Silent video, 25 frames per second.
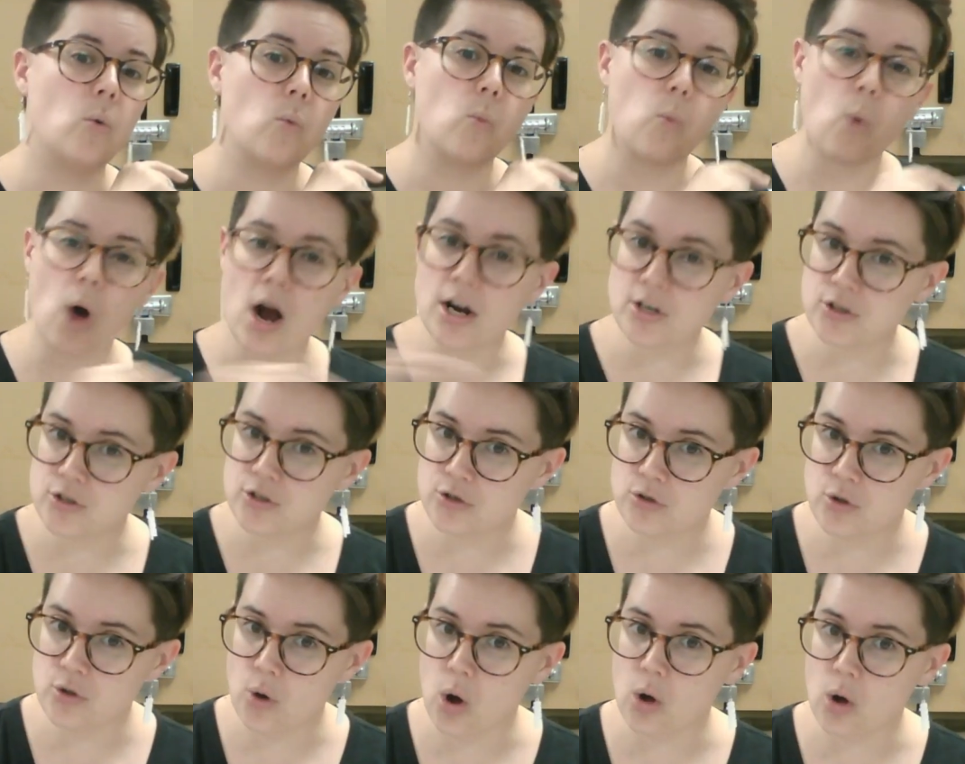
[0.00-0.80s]
watch
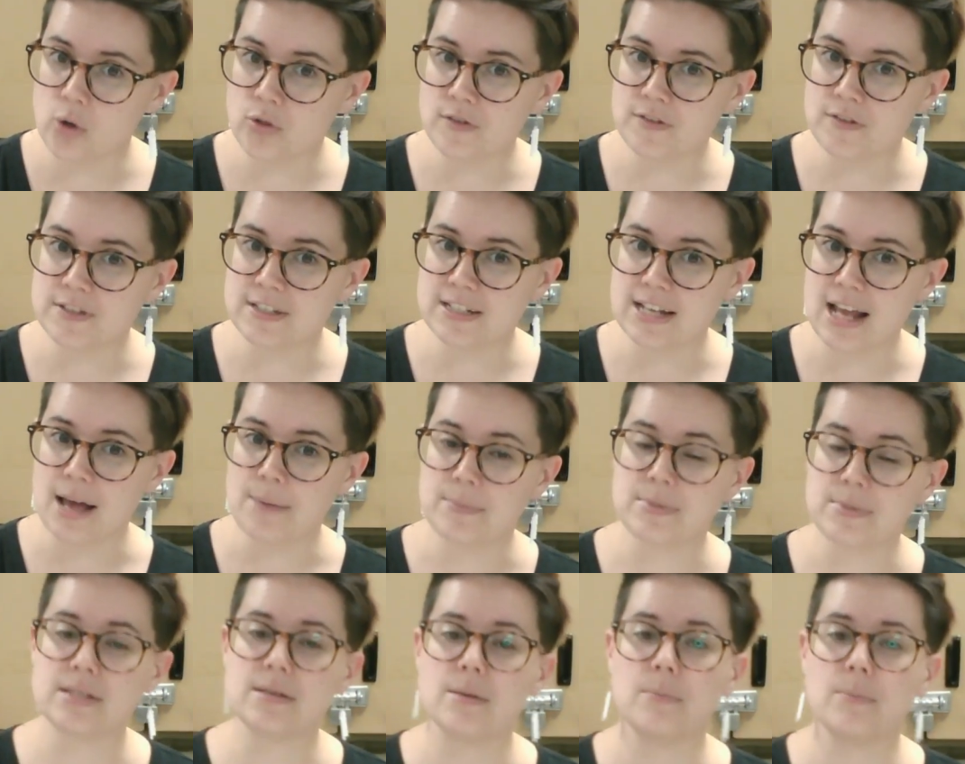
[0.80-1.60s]
through all the
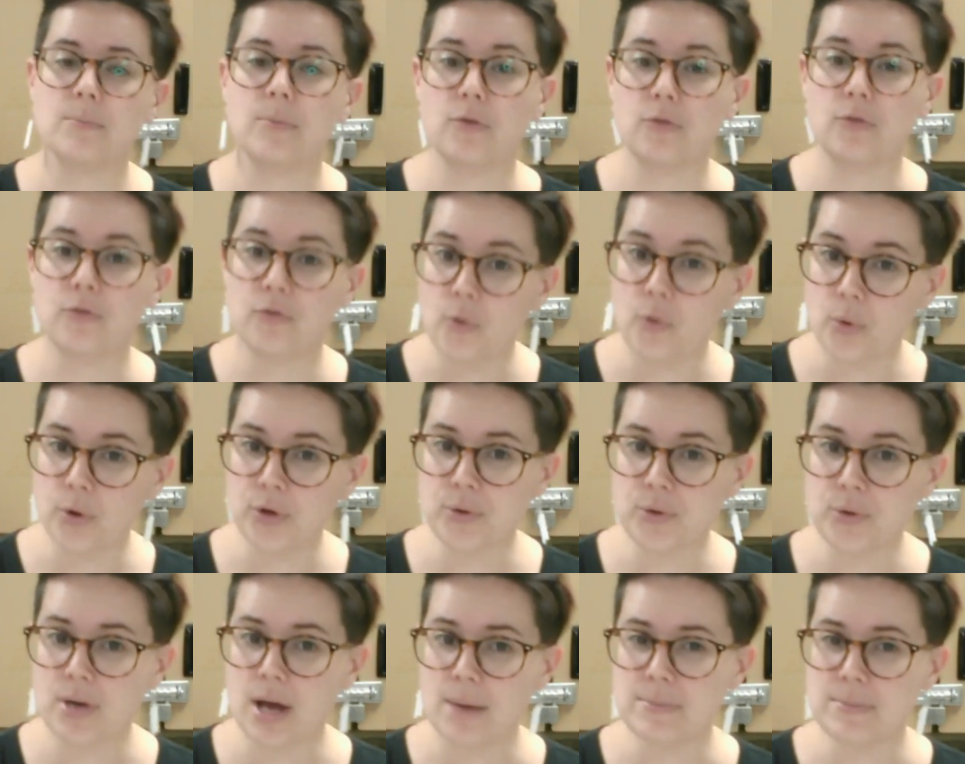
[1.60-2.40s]
steps before
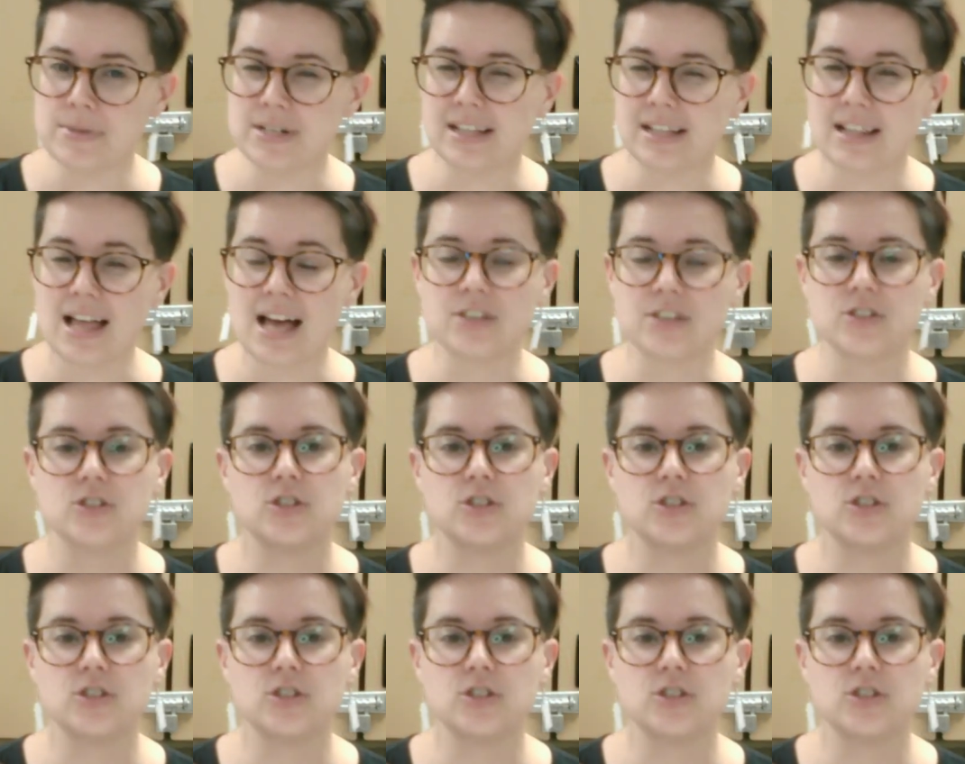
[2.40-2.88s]
you come to class,